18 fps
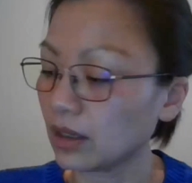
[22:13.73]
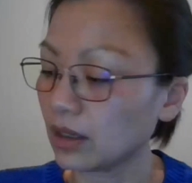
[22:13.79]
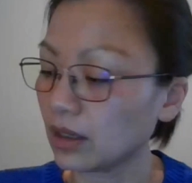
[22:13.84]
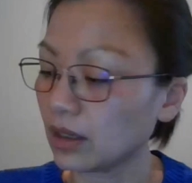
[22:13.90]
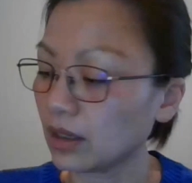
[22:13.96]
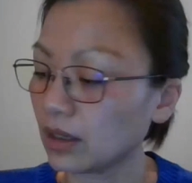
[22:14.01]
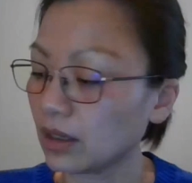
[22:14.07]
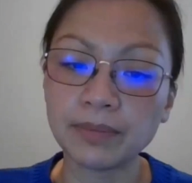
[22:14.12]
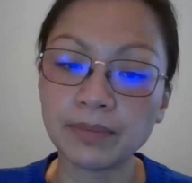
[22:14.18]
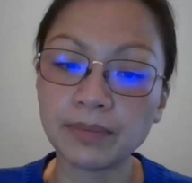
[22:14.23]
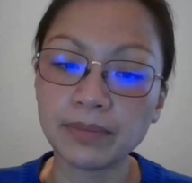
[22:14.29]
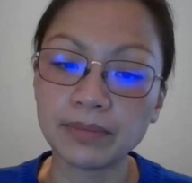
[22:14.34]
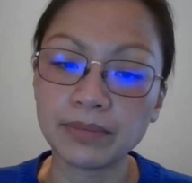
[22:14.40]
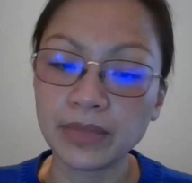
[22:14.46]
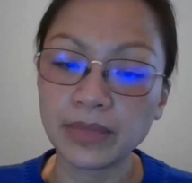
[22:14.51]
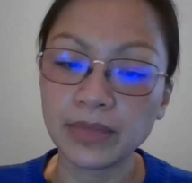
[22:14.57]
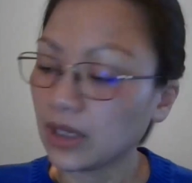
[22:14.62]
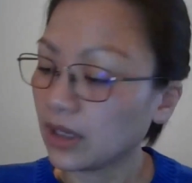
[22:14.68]

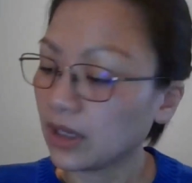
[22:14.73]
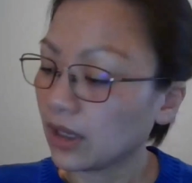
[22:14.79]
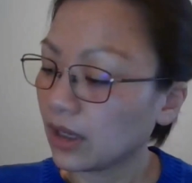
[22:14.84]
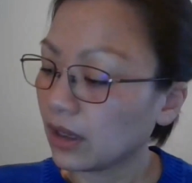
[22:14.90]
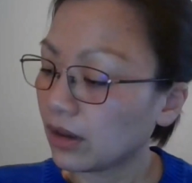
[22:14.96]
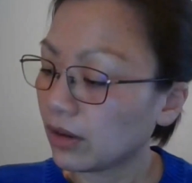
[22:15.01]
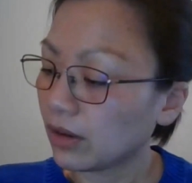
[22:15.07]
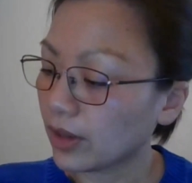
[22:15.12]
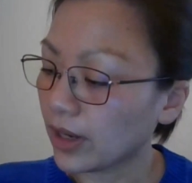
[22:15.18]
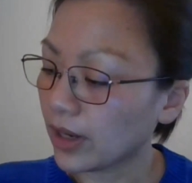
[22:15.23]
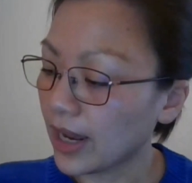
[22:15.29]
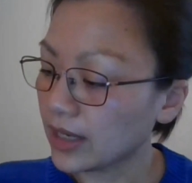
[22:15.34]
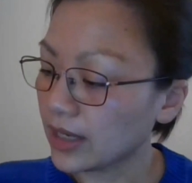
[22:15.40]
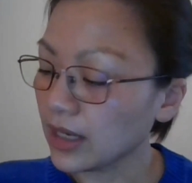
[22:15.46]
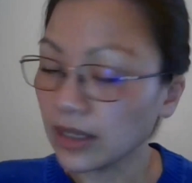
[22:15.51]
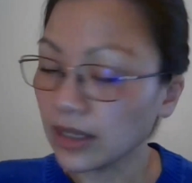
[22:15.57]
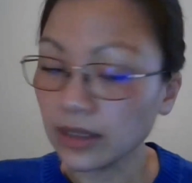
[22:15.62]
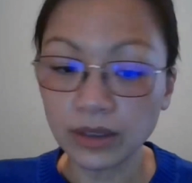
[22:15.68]
Okay,
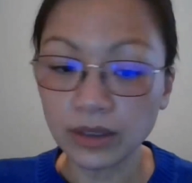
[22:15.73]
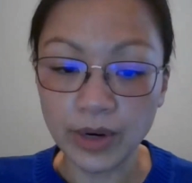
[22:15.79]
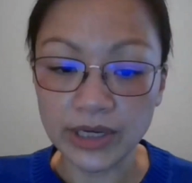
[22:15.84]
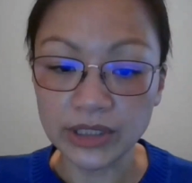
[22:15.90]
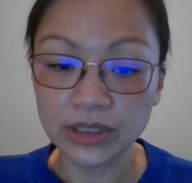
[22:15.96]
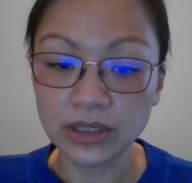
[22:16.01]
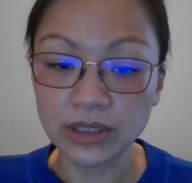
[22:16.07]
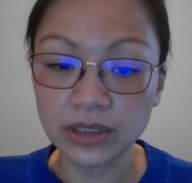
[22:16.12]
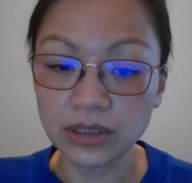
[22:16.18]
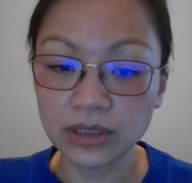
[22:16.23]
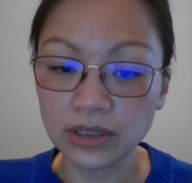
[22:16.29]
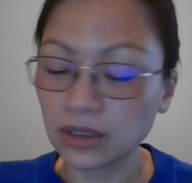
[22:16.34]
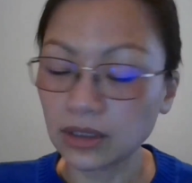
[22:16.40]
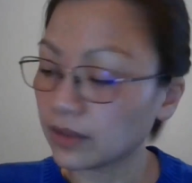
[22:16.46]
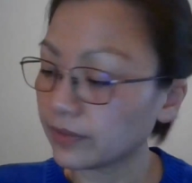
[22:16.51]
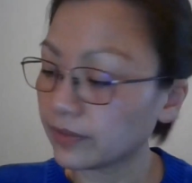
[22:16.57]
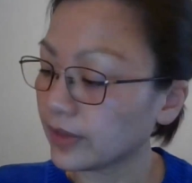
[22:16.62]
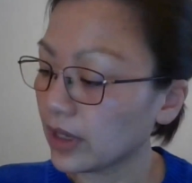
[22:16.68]
any other
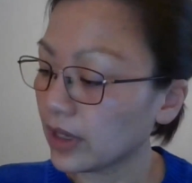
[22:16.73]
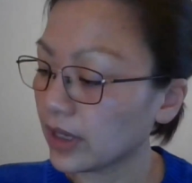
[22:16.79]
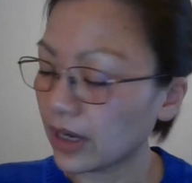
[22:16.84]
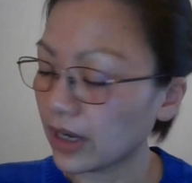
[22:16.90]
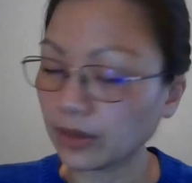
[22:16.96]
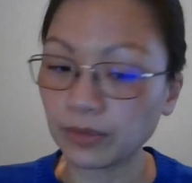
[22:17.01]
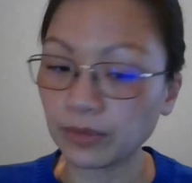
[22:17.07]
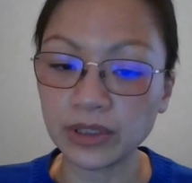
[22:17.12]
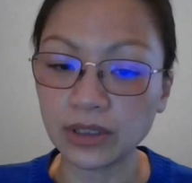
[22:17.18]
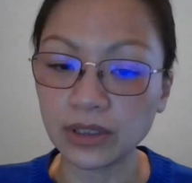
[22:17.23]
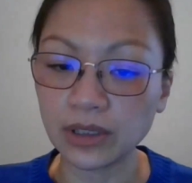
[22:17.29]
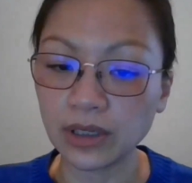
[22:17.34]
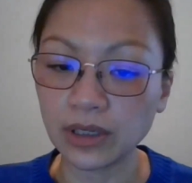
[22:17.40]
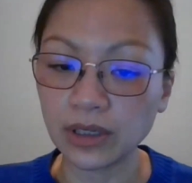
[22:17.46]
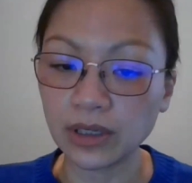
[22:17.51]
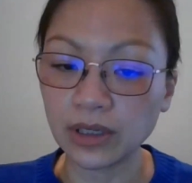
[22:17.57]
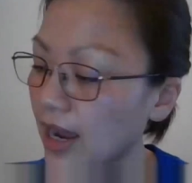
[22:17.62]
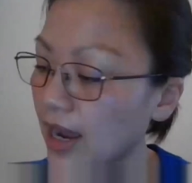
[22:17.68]
questions? If not, I
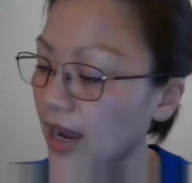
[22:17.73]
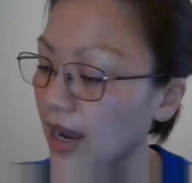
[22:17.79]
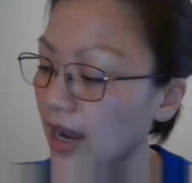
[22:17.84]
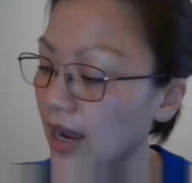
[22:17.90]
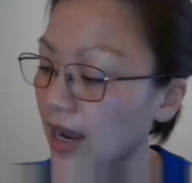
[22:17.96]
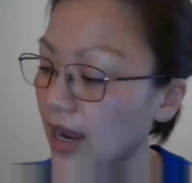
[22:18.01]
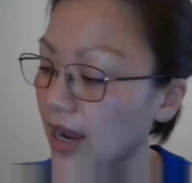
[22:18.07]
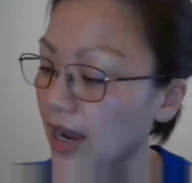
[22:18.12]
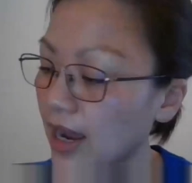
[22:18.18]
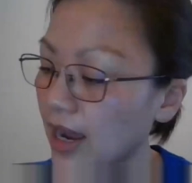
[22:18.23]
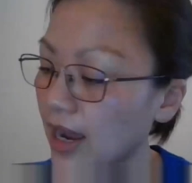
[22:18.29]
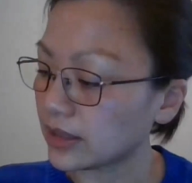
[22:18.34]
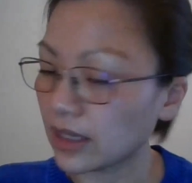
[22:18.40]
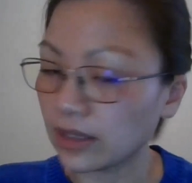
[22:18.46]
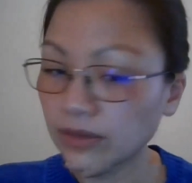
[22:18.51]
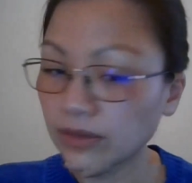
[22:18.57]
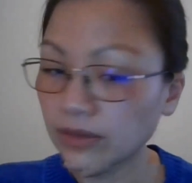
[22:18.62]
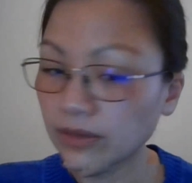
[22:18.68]
will ask
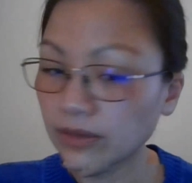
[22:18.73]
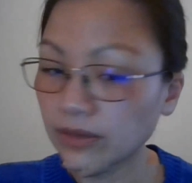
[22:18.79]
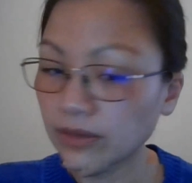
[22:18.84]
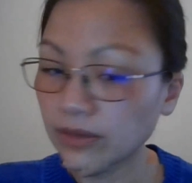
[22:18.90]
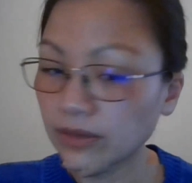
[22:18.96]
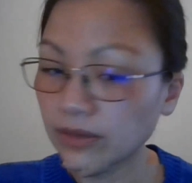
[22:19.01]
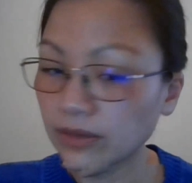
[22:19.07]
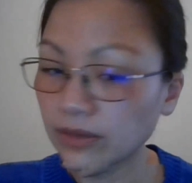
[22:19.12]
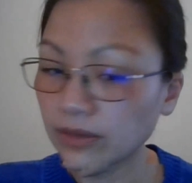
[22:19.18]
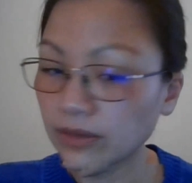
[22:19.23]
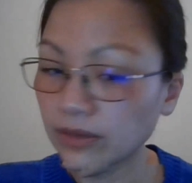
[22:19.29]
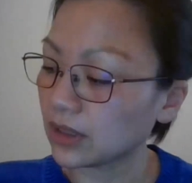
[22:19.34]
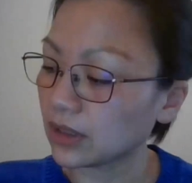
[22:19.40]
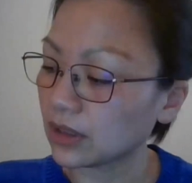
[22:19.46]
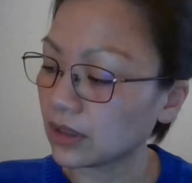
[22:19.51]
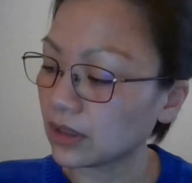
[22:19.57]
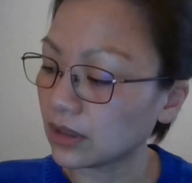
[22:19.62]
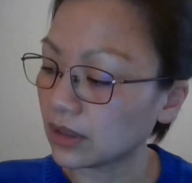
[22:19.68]
Alessandra to open up
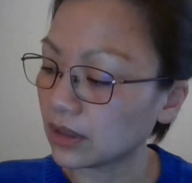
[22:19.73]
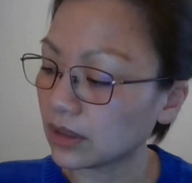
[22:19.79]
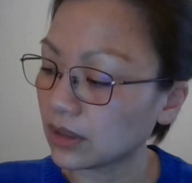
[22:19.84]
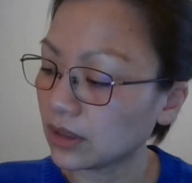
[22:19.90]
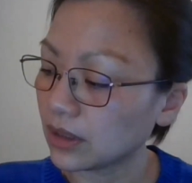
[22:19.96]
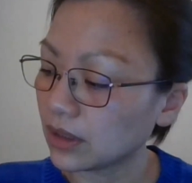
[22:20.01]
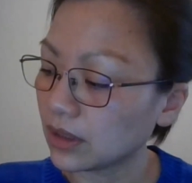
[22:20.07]
the